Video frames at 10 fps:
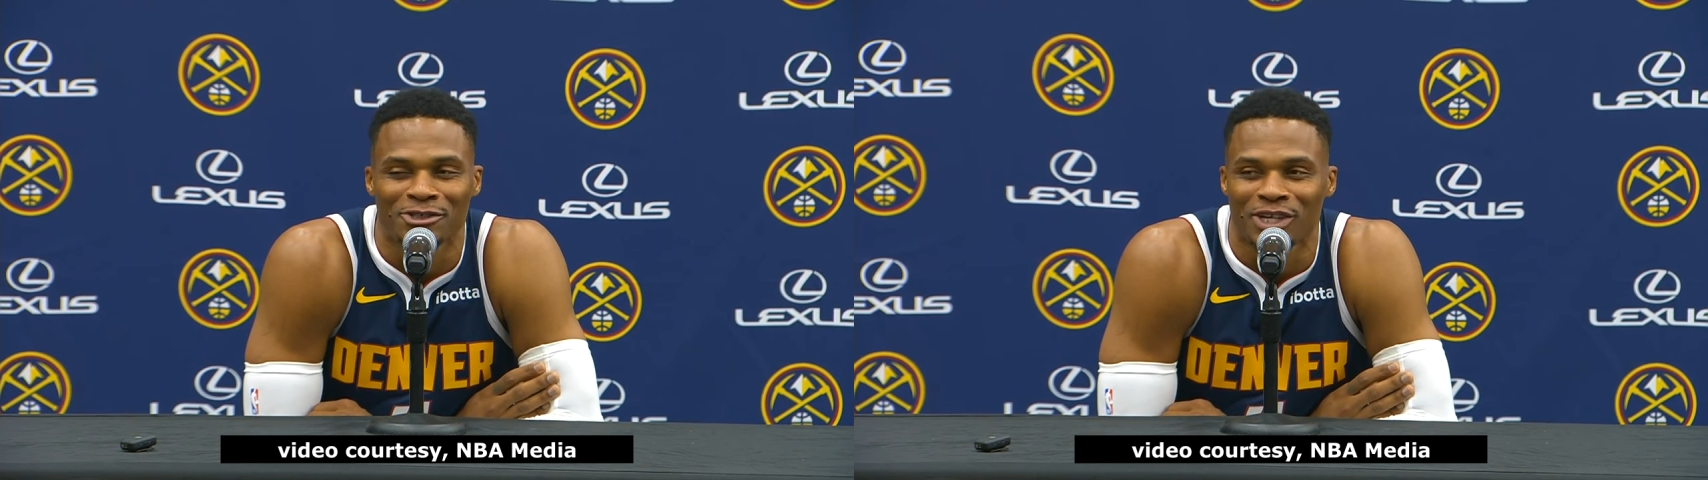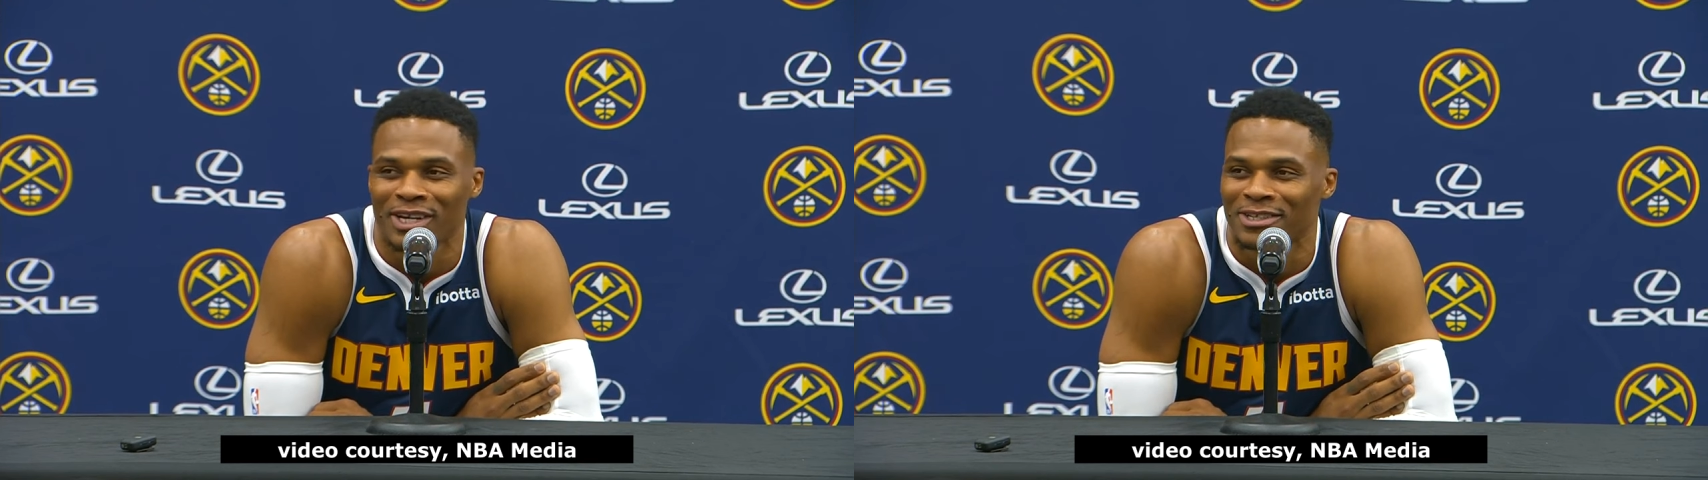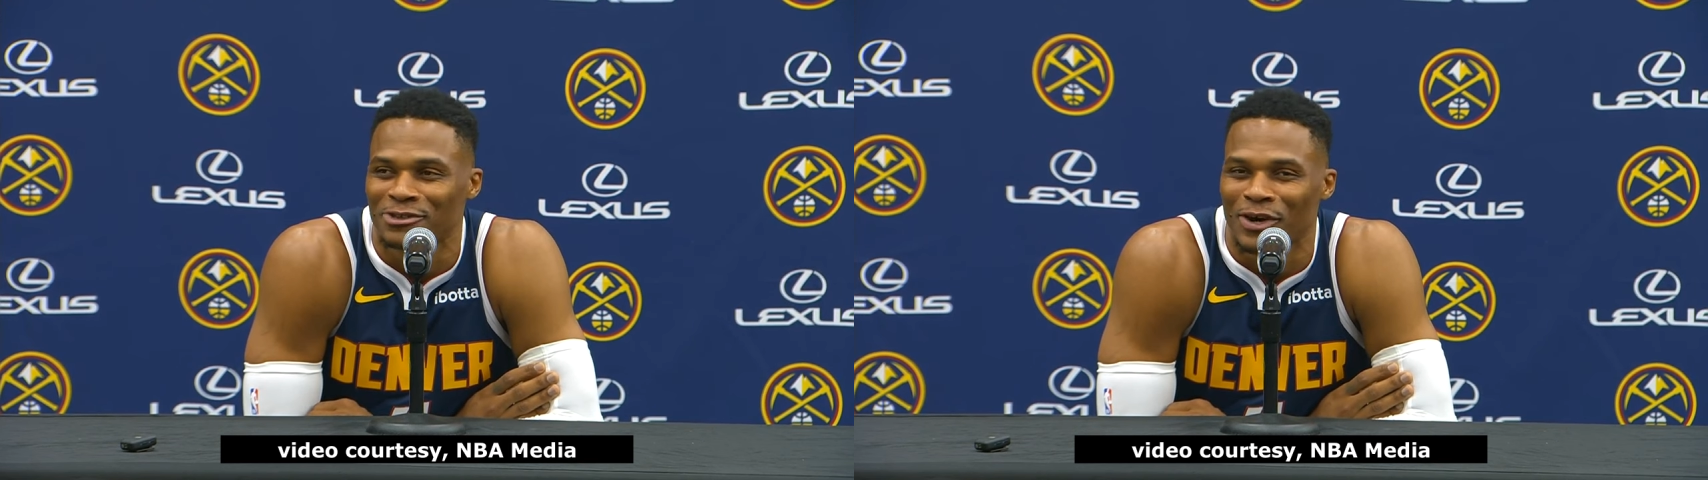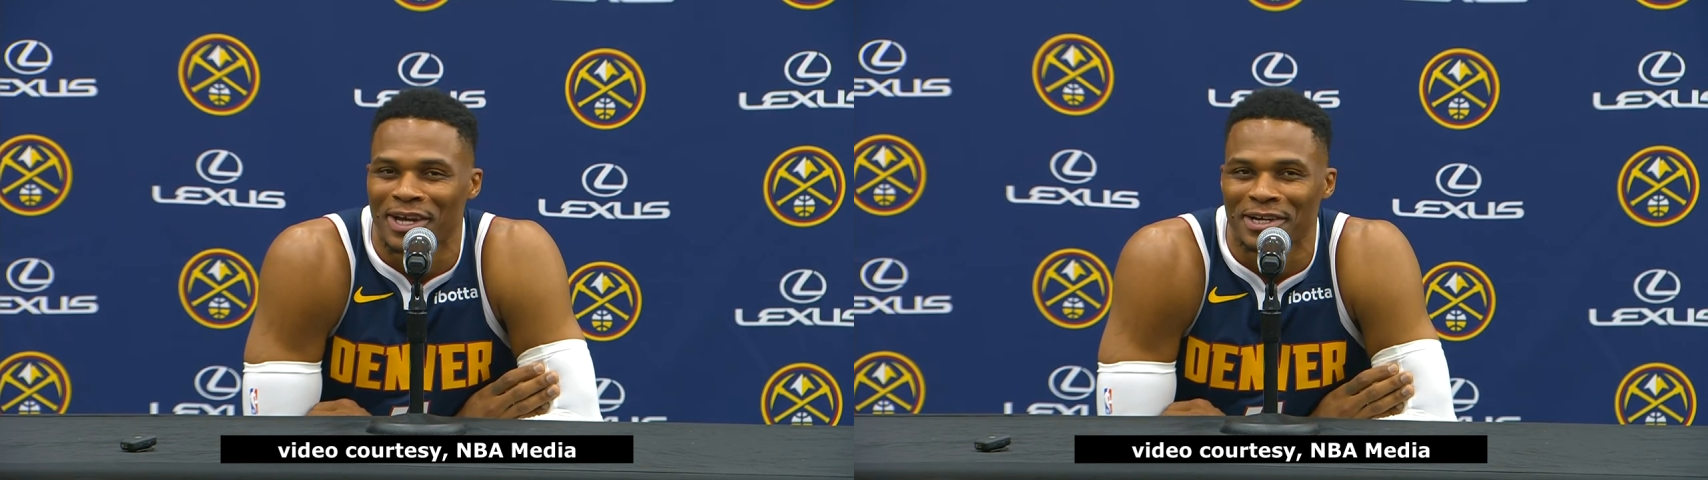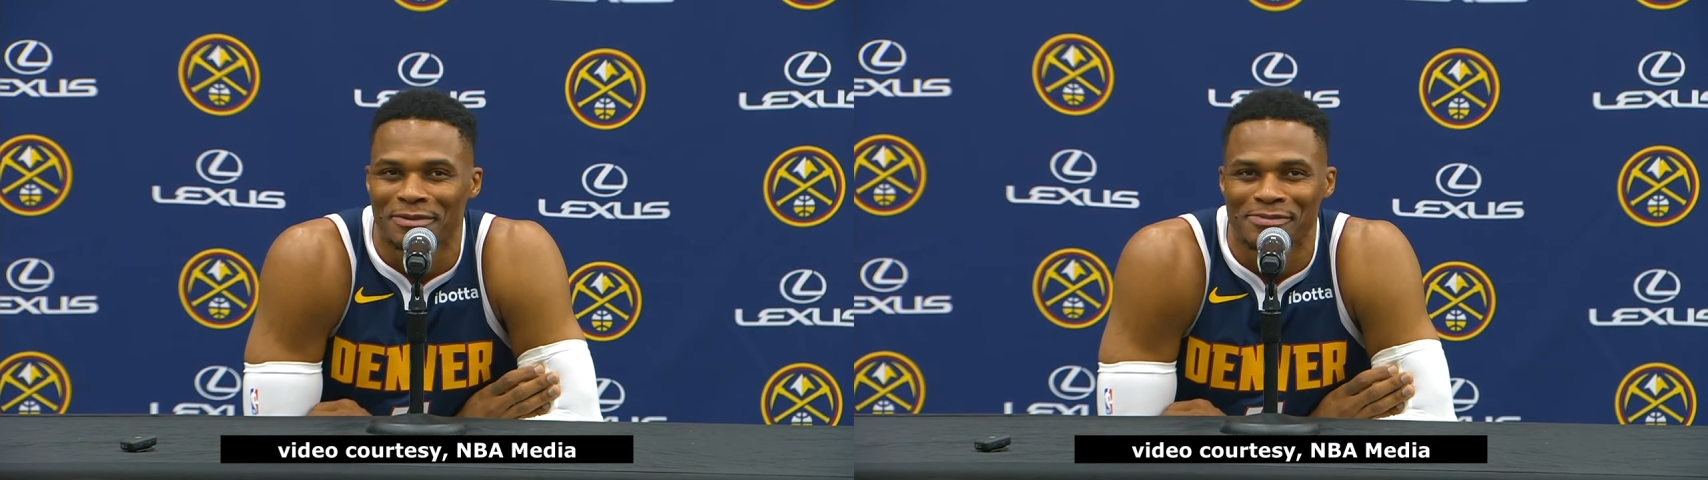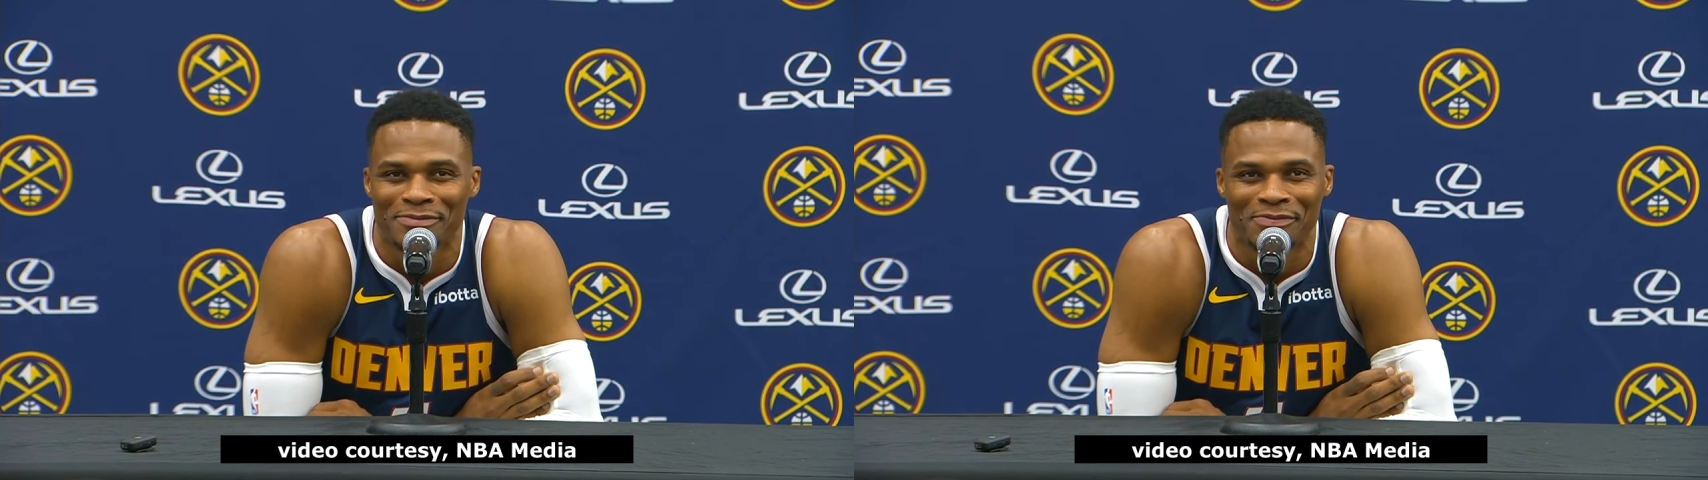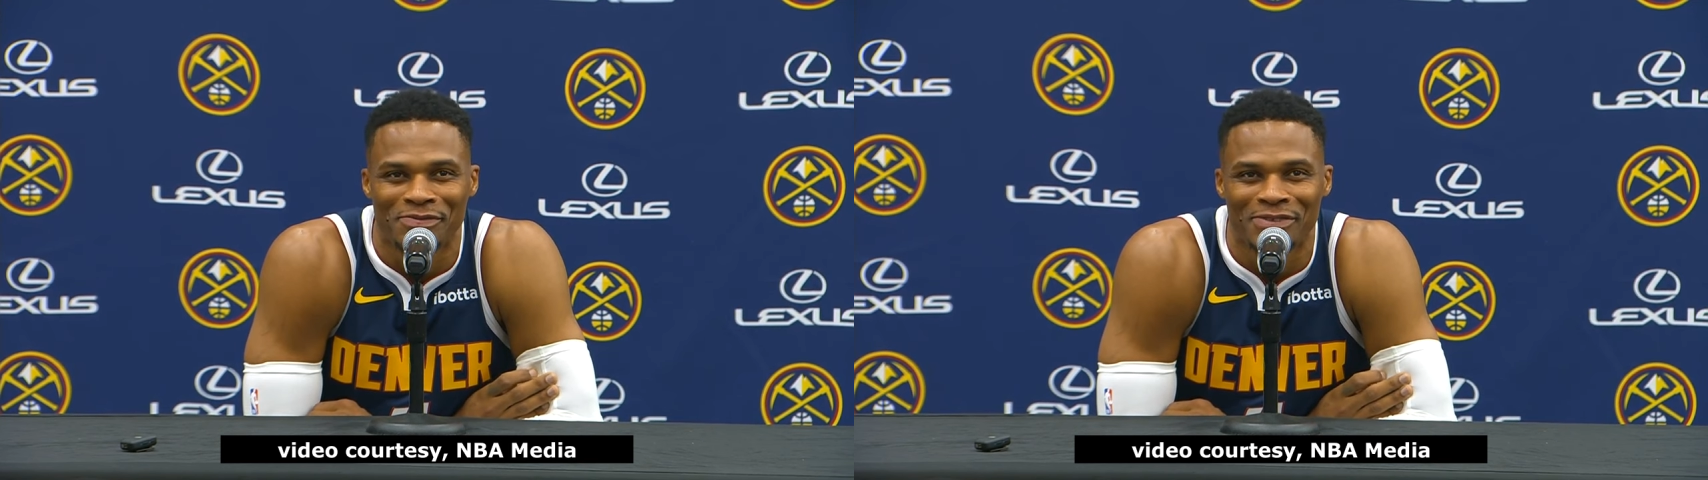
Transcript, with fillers: to change who I am.